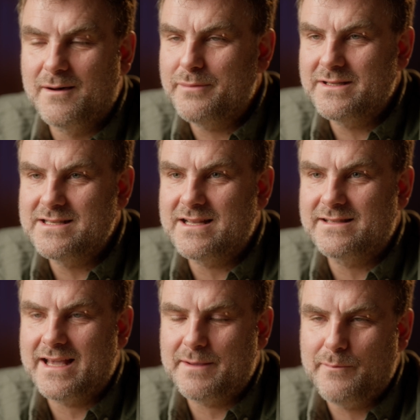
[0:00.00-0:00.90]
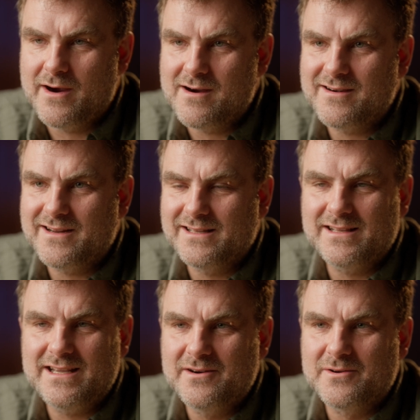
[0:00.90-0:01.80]
Companies that take part in
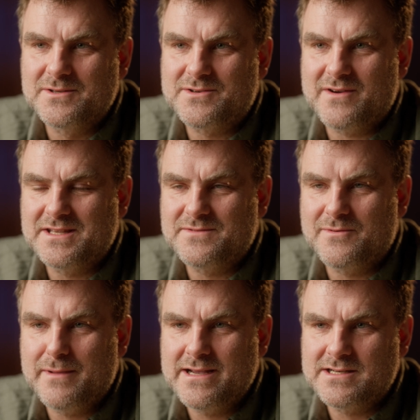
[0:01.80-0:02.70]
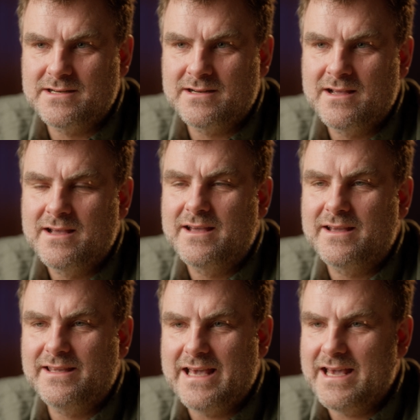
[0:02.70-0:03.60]
the hero's transformation
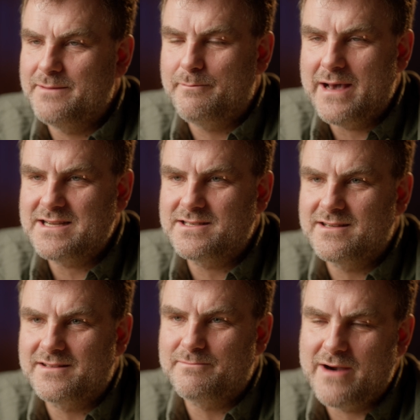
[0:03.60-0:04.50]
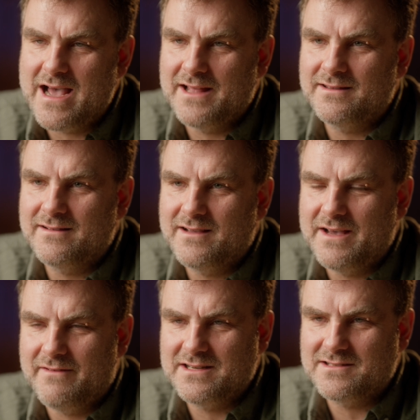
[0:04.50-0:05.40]
gain passionate brand
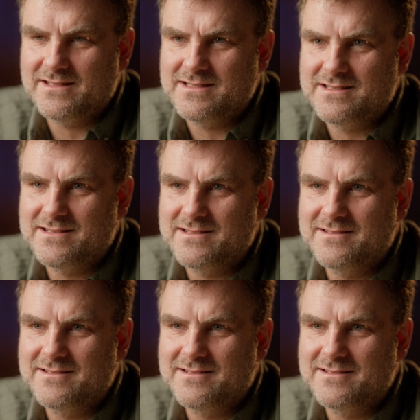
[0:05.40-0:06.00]
evangelists.